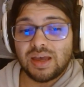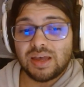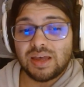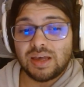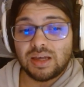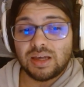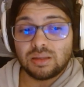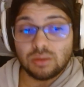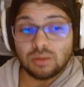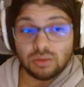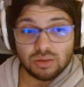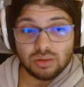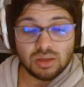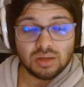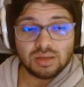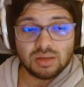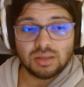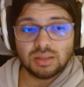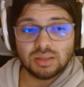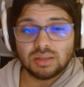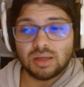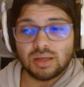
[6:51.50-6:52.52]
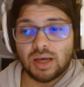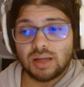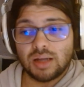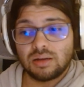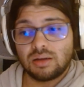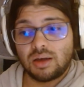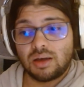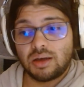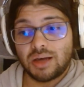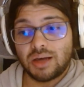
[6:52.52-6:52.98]
And the thing is that
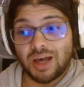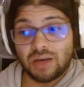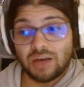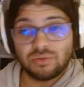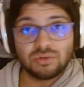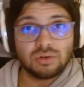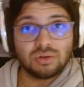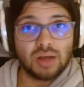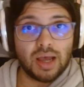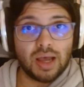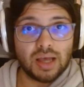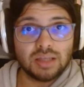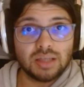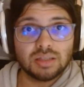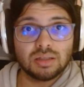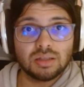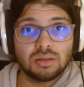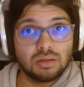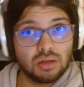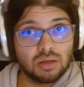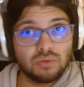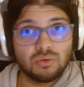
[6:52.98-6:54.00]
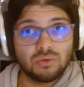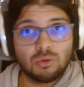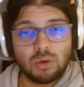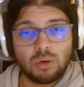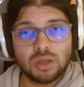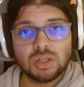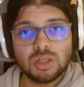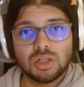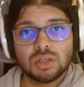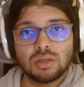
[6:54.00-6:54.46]
after asking enough
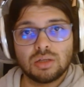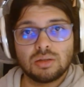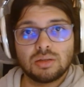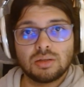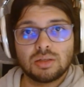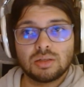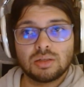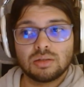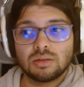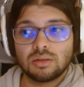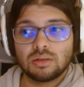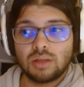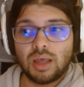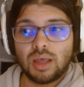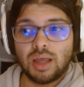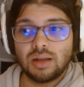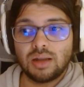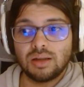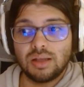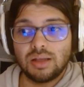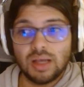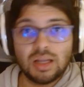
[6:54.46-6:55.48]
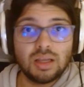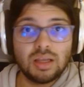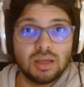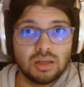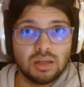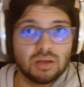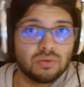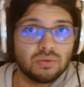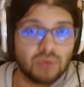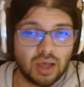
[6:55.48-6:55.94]
questions and getting
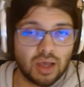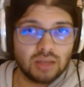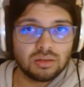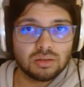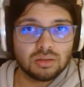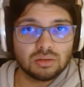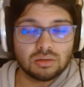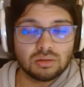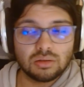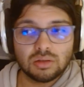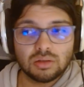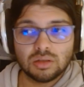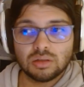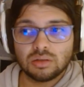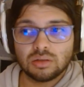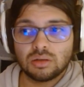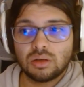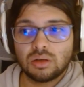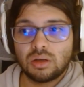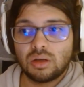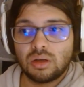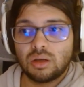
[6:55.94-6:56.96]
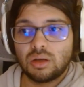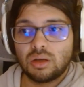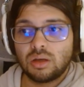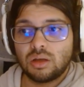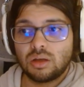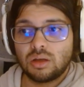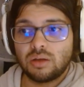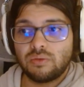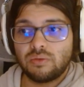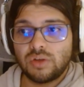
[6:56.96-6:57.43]
enough answers,
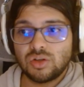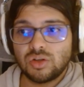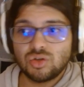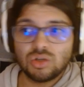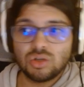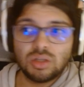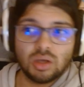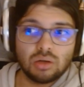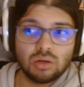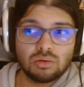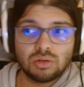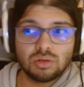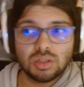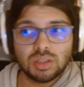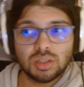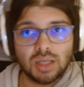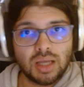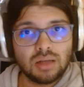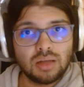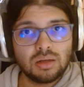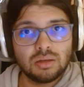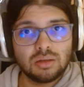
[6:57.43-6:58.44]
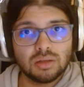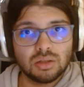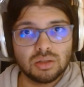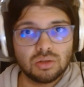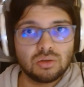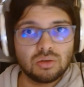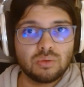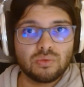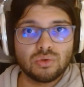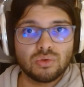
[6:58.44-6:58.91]
eventually understanding the
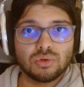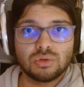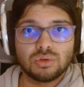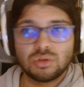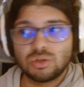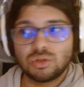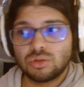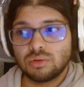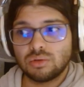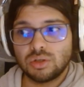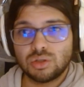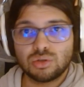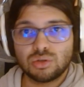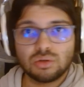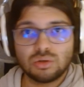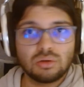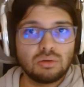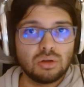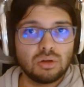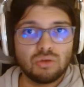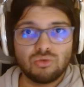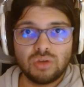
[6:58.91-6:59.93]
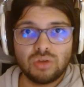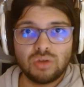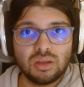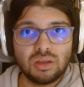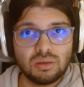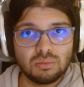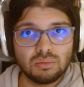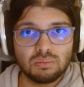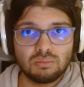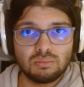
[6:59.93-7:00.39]
universe to a certain
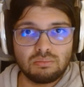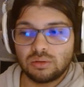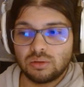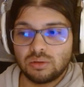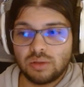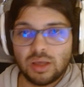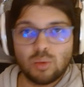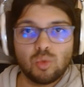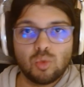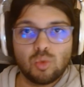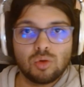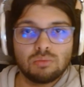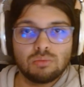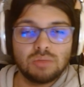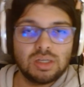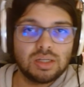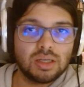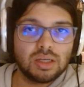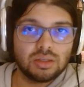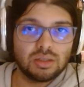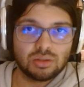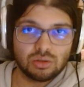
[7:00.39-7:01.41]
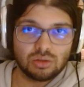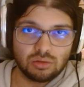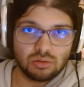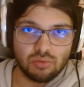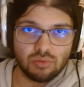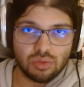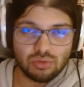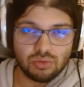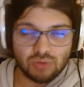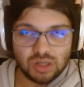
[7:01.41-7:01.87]
degree, they will meet a
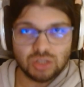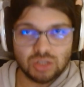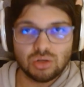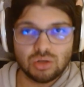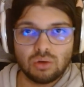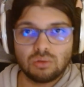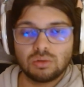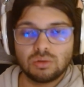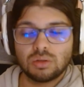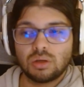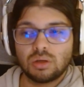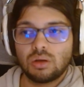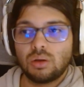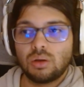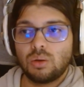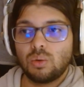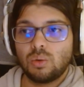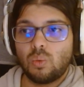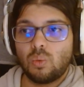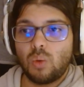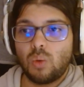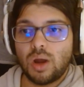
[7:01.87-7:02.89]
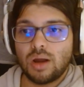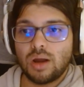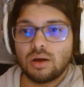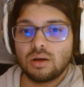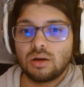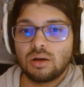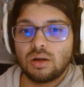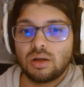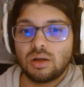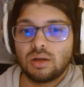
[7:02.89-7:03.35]
certain threshold where